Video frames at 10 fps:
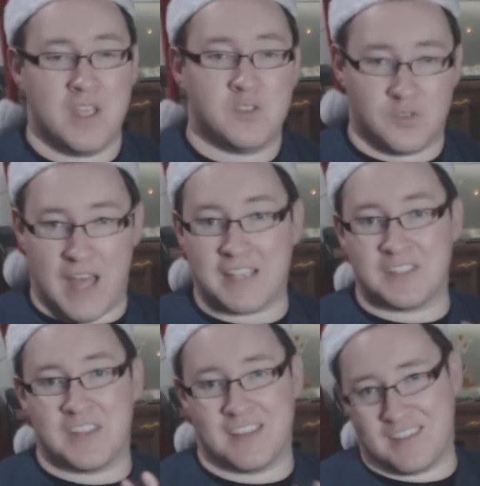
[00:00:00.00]
So that's
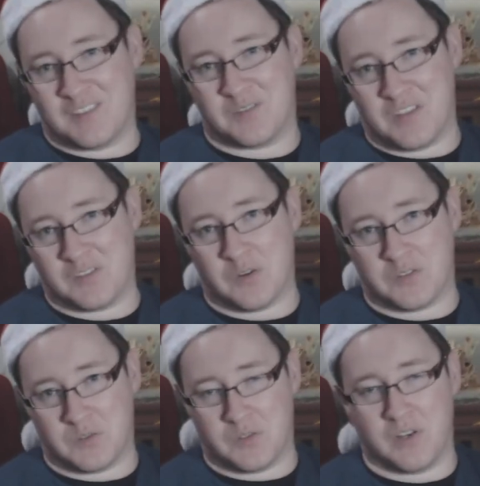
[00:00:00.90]
the sort of
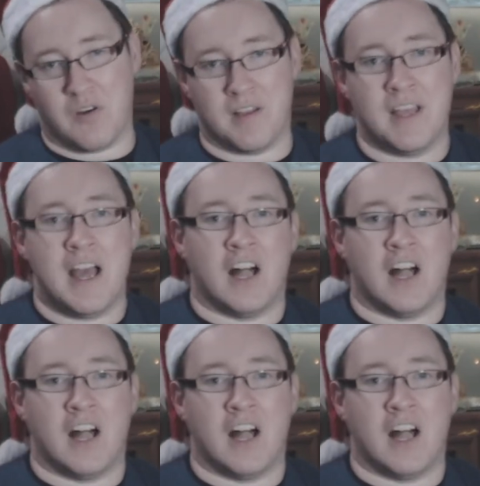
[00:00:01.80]
story of it.